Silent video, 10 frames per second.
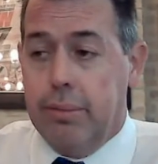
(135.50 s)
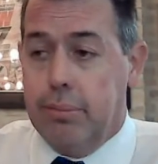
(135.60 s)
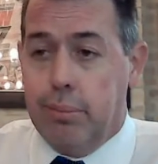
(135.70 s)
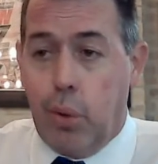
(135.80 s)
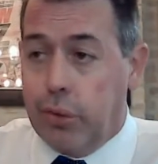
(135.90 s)

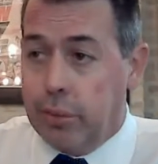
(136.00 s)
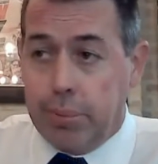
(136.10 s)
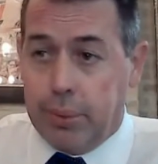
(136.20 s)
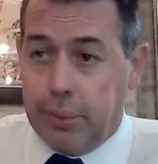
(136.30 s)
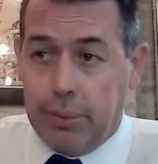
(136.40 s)

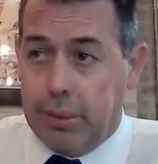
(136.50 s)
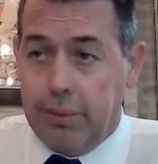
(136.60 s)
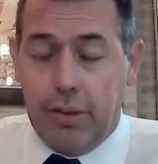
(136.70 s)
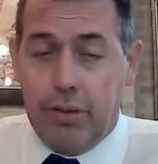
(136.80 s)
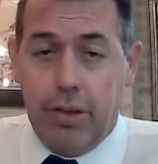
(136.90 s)

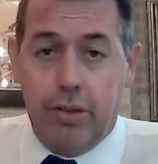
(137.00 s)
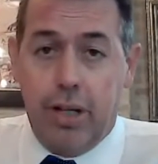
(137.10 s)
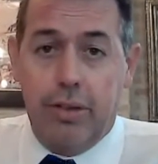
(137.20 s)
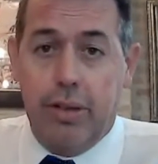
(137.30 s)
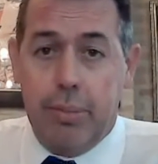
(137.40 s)
multiple. There's
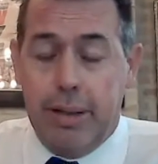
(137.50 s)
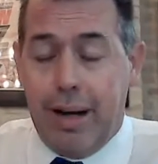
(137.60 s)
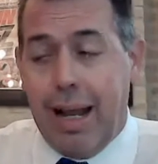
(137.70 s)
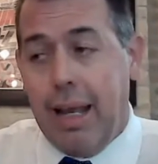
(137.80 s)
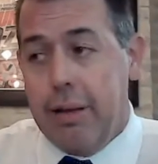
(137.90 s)
tons of them.
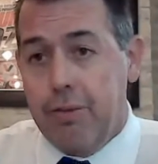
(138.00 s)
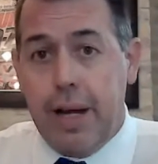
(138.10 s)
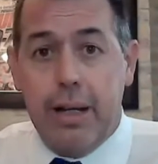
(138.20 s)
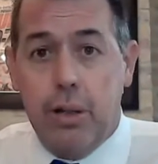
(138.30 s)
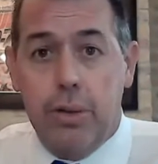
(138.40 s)
I like
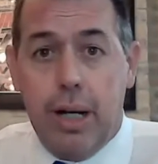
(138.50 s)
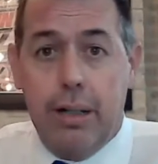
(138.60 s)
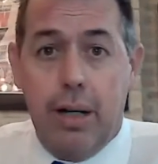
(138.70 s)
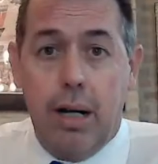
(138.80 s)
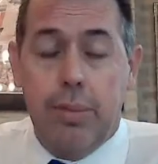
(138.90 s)

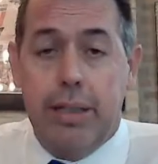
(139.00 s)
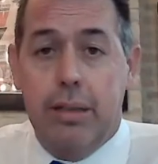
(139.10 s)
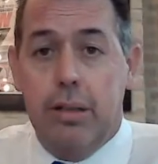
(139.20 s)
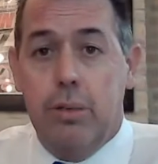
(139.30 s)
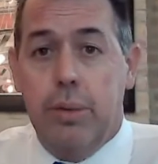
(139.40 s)
FICO.com.
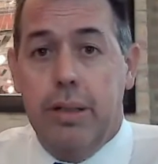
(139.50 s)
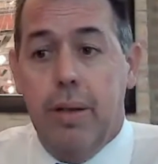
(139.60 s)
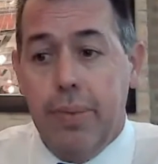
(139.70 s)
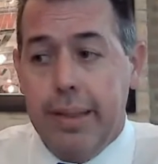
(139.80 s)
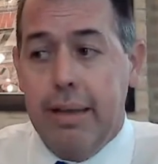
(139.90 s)
That's a good one.
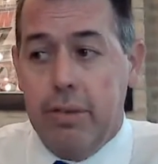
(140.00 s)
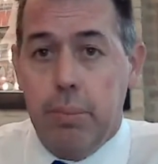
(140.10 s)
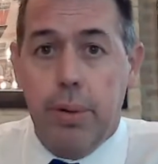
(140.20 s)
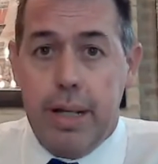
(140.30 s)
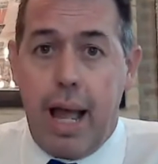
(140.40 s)
Gives a
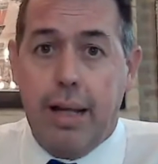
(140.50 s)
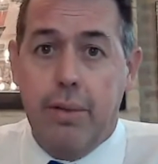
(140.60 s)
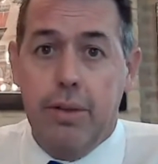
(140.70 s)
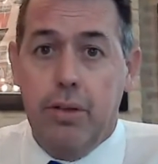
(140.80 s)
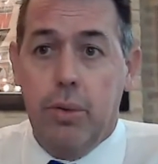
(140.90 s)
pretty
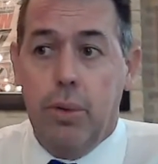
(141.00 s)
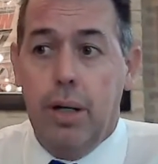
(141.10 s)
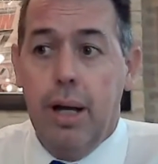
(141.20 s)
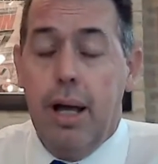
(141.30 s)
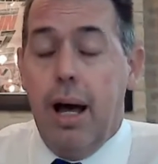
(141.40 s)
accurate
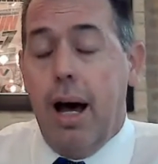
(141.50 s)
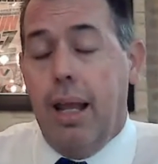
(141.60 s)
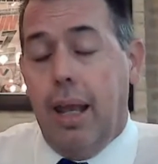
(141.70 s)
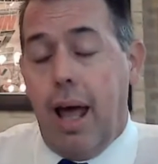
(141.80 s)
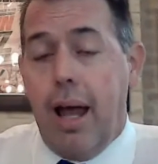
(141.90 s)
score.
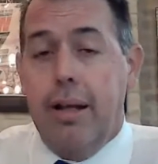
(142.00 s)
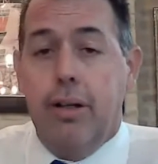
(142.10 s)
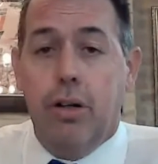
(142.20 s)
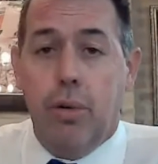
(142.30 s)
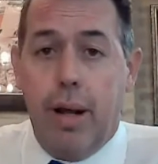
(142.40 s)
A lot of
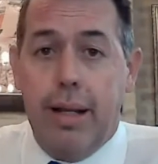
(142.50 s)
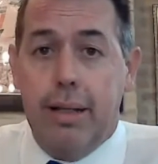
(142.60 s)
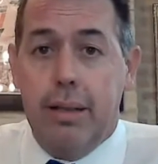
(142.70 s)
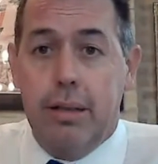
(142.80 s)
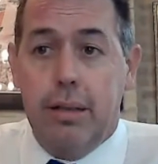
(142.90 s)
the
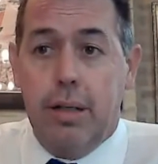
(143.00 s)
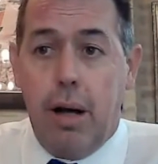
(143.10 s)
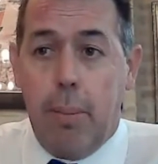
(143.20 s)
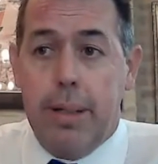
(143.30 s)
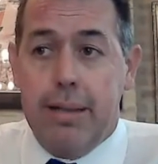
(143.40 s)
credit
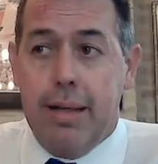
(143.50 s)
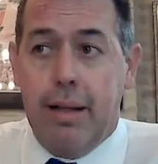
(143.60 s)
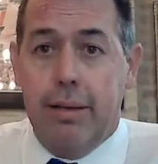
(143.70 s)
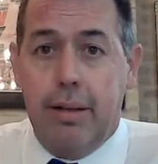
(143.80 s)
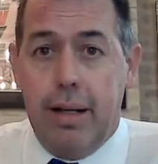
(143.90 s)
companies
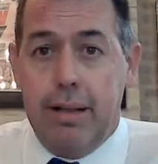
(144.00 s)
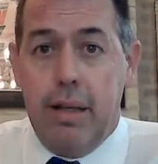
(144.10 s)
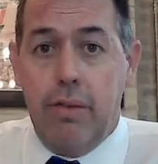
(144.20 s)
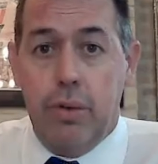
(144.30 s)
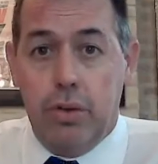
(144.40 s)
out there that
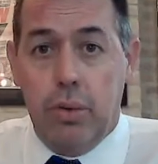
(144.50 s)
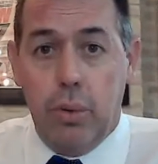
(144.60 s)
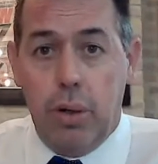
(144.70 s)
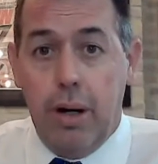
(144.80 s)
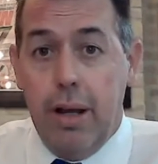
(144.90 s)
give you a
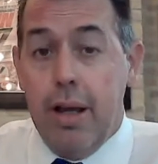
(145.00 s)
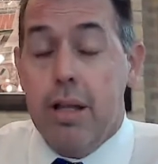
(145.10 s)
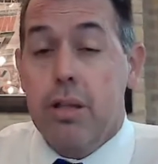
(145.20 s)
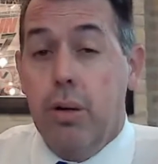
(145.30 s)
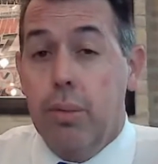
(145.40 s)
score
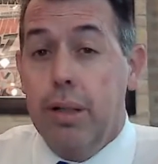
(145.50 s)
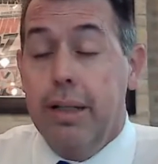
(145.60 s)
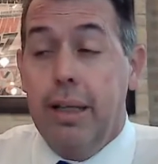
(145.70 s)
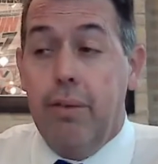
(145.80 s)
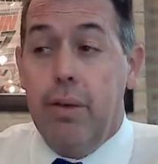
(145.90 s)
don't
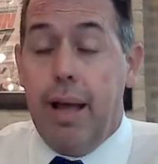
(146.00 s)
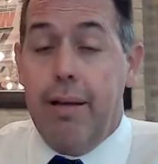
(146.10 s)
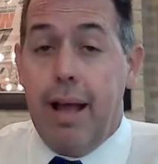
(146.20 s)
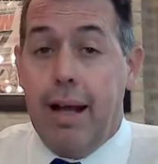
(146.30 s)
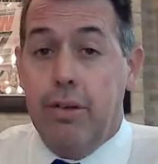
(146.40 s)
really give you
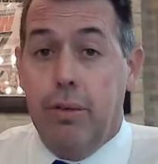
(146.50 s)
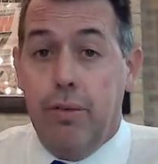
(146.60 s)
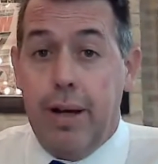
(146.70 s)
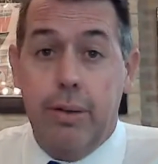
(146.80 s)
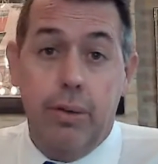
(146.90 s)
an actual
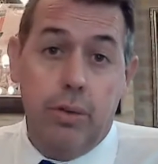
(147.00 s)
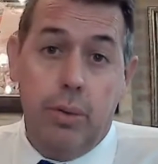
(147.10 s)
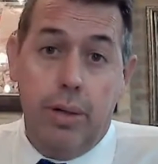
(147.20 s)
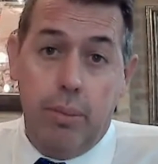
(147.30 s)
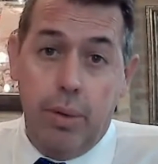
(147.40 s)
FICO
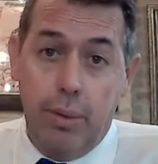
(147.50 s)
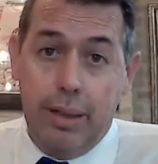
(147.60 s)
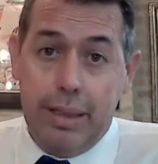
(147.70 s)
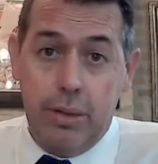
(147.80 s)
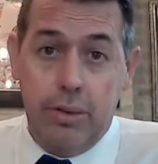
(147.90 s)
score that we're
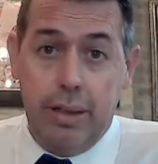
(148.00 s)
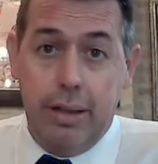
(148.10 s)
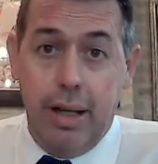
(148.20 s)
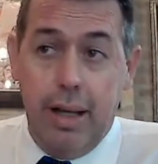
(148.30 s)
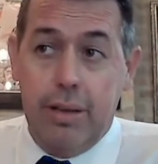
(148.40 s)
really
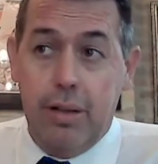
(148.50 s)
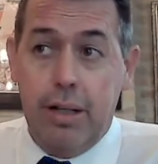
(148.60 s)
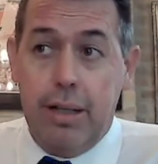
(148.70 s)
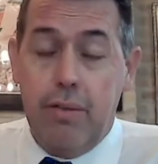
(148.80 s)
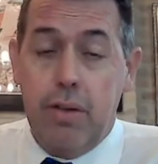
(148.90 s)
using. They're
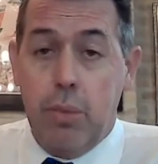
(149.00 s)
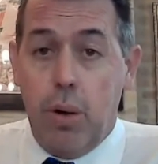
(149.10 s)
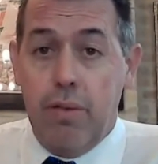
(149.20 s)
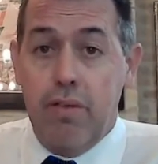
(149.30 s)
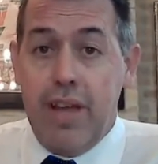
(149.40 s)
going to give you
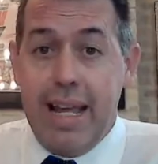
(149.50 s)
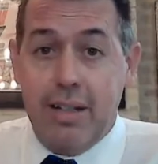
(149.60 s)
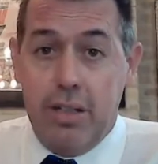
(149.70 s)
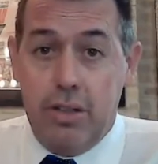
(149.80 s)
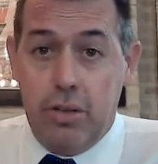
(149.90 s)
more of a
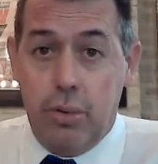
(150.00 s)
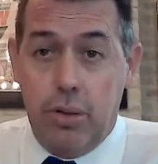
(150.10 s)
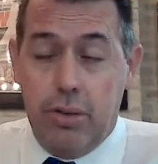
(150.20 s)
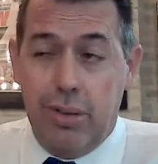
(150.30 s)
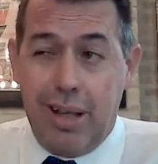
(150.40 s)
Vantage
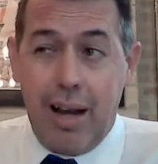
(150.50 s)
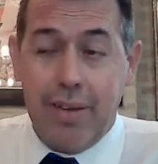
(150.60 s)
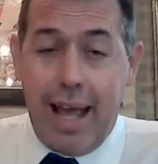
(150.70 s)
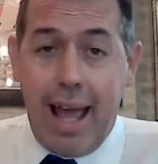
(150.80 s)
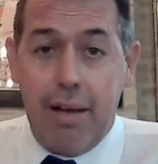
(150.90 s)
score. So it's kind
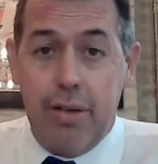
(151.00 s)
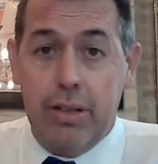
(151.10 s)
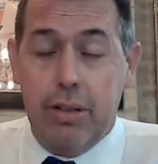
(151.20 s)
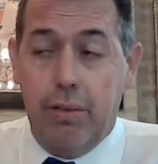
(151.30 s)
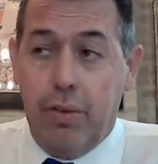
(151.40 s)
of an
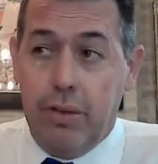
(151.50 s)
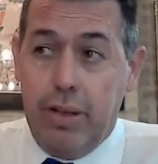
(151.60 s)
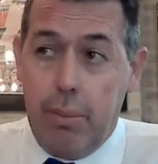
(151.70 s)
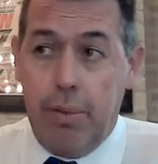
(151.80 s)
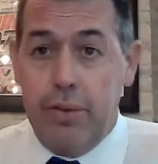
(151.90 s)
average. So for
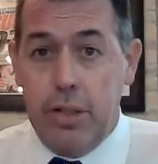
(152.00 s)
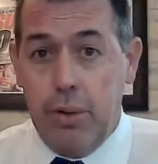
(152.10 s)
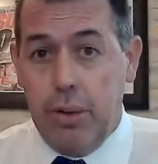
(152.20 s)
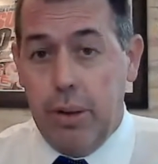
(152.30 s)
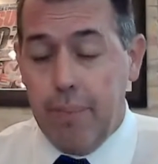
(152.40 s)
example, if you
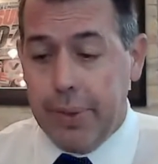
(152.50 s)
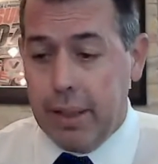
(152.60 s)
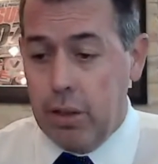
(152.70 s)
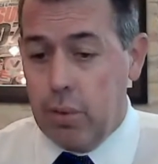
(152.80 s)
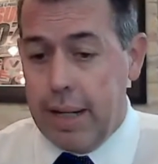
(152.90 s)
go to
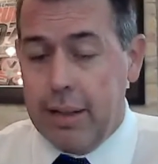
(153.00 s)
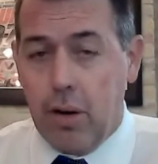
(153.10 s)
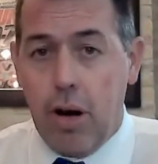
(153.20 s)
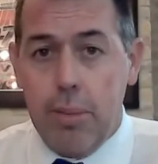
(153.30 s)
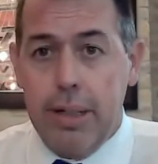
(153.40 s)
Credit
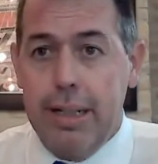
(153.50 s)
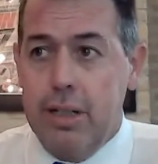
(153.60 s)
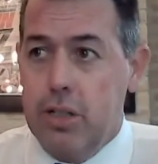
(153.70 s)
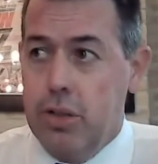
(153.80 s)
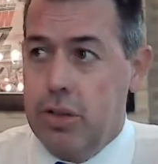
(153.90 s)
Karma and
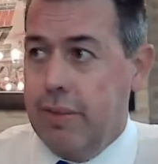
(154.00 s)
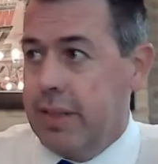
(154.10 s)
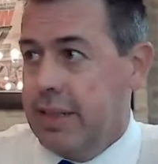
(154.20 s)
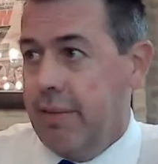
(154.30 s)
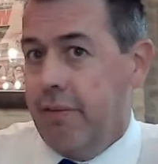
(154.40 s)
it shows you have
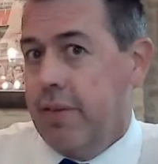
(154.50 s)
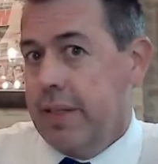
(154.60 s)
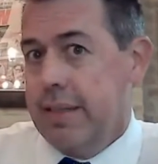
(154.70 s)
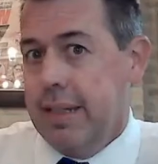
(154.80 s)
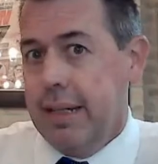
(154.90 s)
a
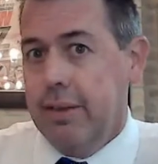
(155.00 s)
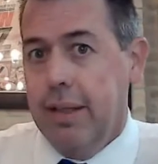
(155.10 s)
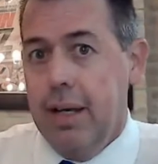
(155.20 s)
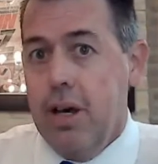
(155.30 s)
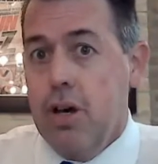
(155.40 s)

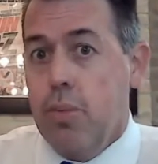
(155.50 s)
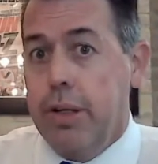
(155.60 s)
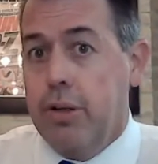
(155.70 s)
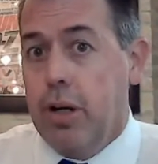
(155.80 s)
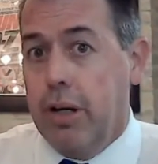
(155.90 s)
756,
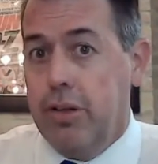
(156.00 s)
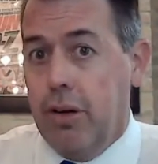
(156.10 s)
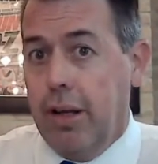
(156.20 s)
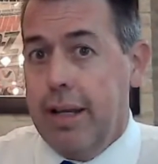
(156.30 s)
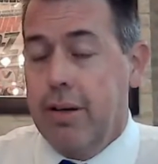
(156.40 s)
when you talk
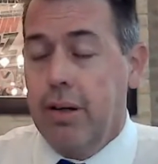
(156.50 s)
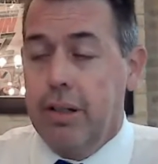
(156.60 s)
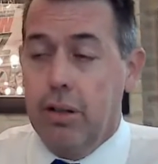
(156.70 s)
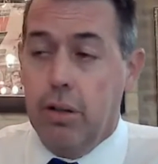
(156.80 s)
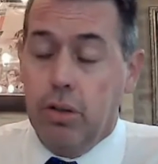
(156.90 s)
to your lender,
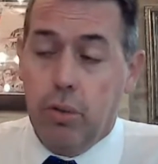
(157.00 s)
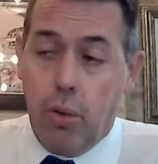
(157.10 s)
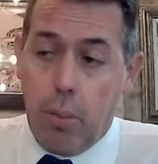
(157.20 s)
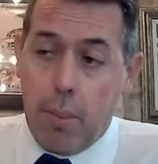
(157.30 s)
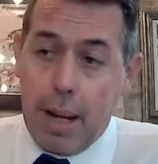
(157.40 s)
your
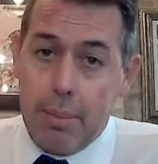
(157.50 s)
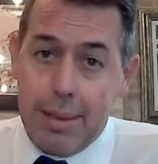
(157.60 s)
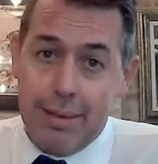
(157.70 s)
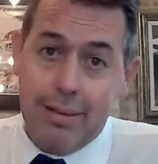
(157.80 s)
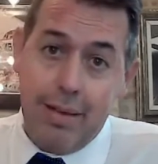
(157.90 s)
score might
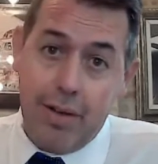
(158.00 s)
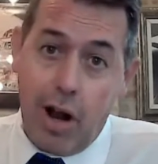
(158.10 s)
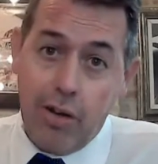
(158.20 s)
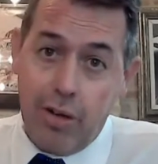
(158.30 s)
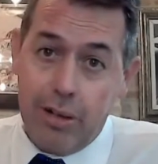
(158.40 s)
be a
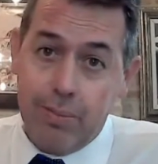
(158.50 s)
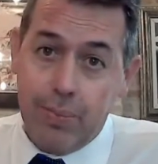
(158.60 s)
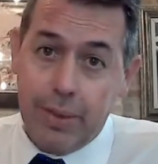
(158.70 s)
700